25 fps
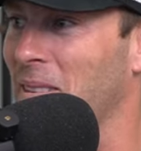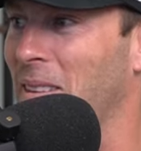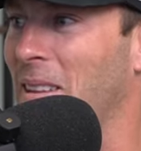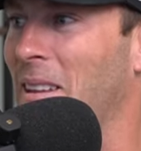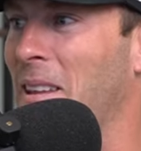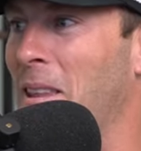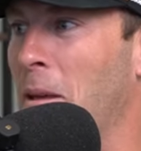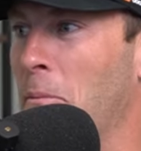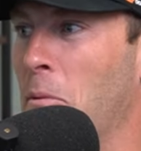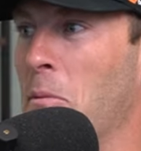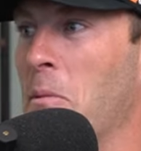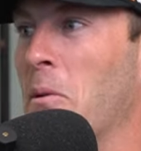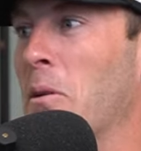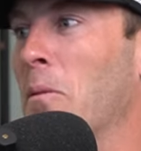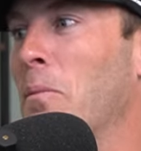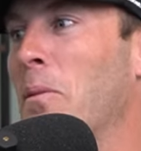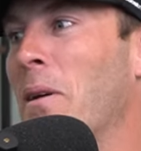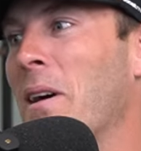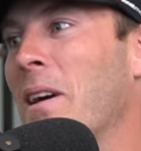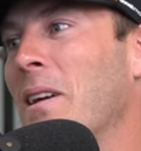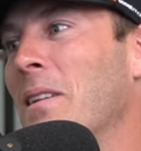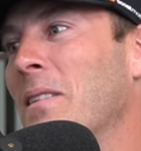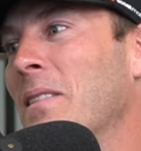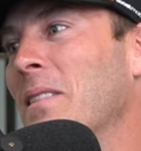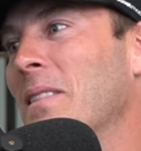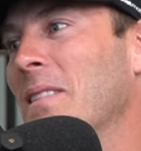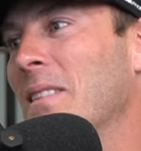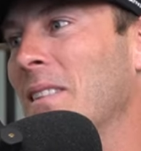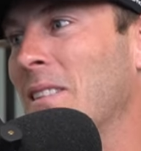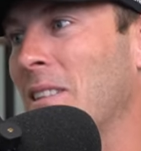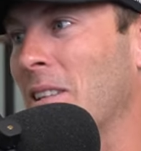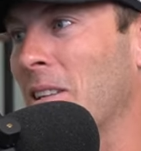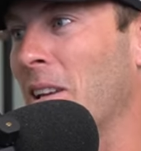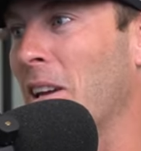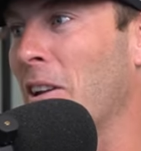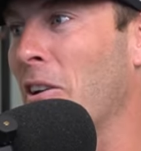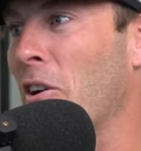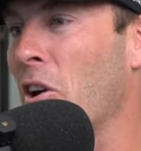and they put me on a plane and
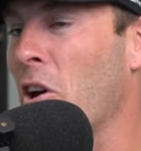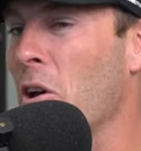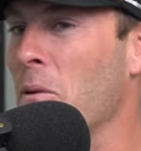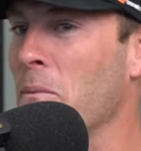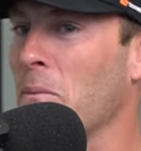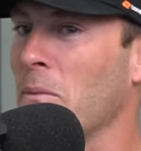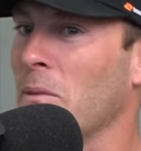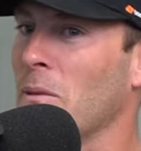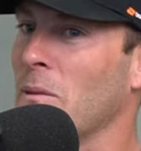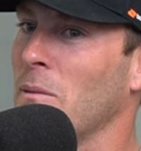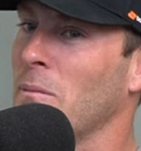said, get home,